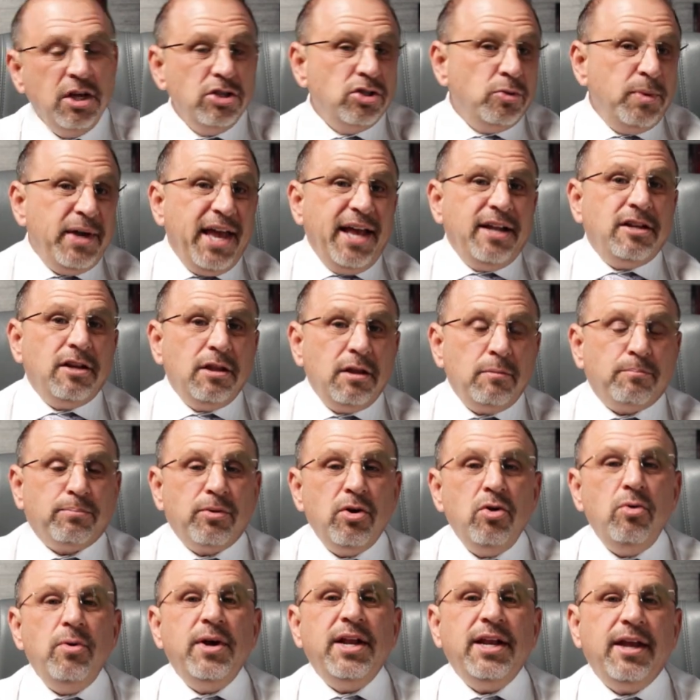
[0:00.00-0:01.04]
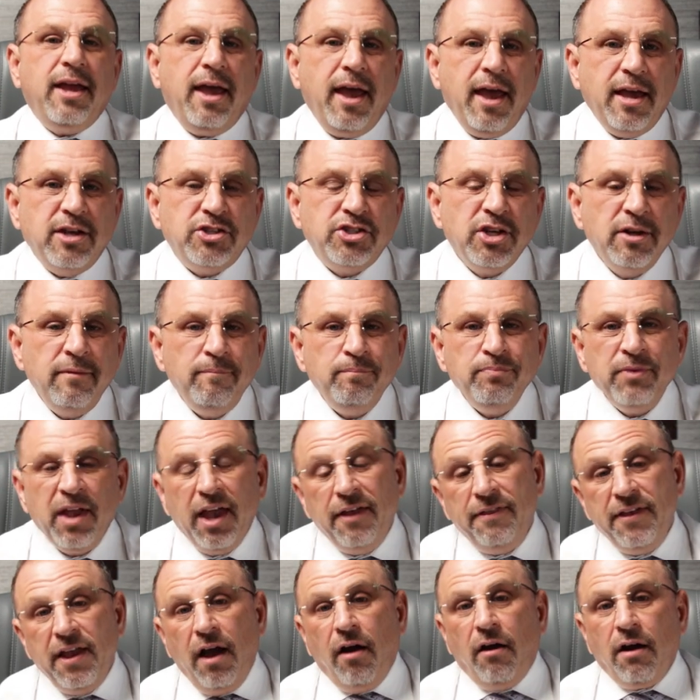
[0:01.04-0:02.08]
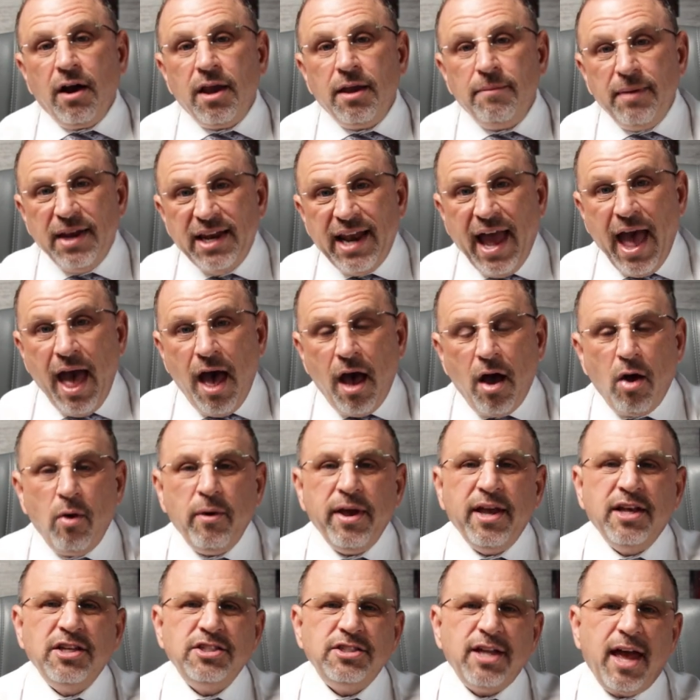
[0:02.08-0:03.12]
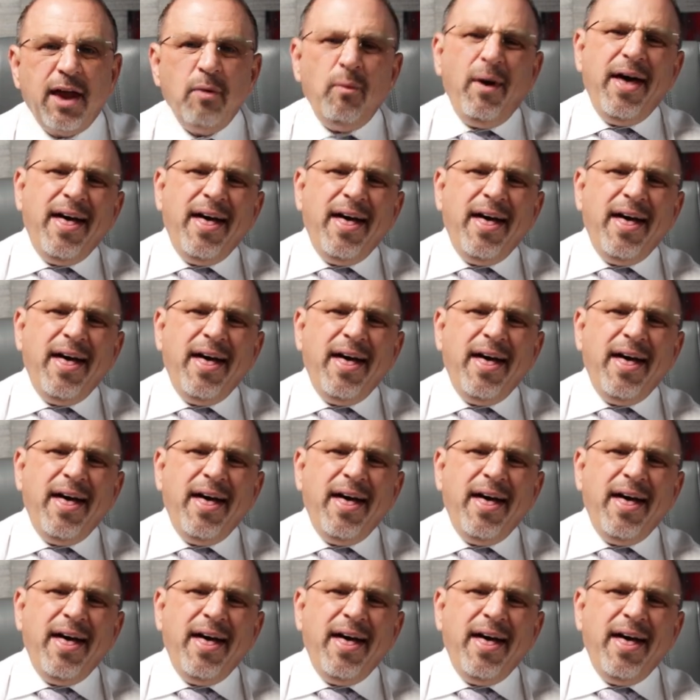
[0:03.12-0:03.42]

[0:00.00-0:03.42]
So we get to the Bruen case. And the argument now is that,